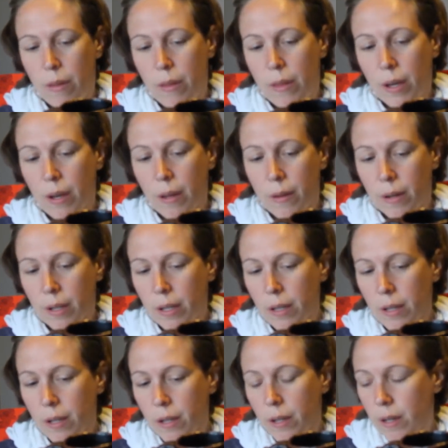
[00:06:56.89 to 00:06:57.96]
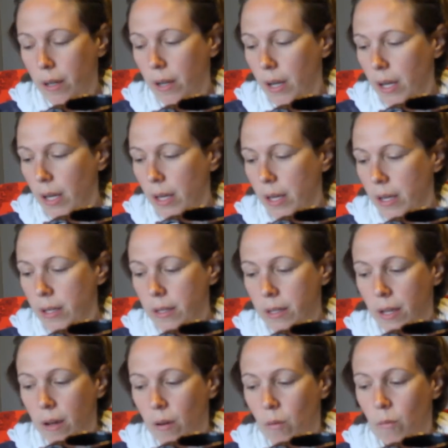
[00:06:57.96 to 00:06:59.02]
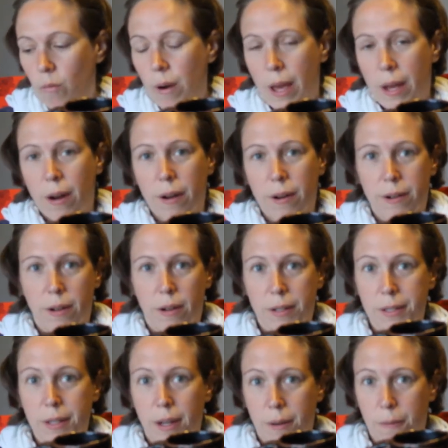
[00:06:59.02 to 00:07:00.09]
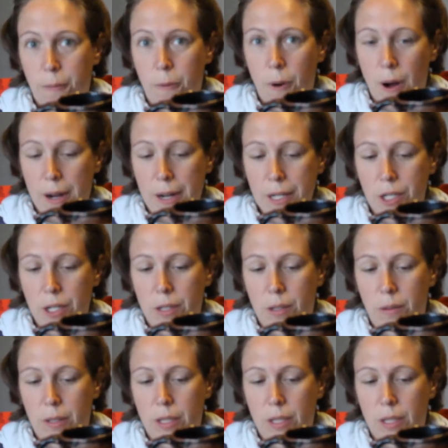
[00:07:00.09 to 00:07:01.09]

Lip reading: the color here is a red iron oxide wash. And so he's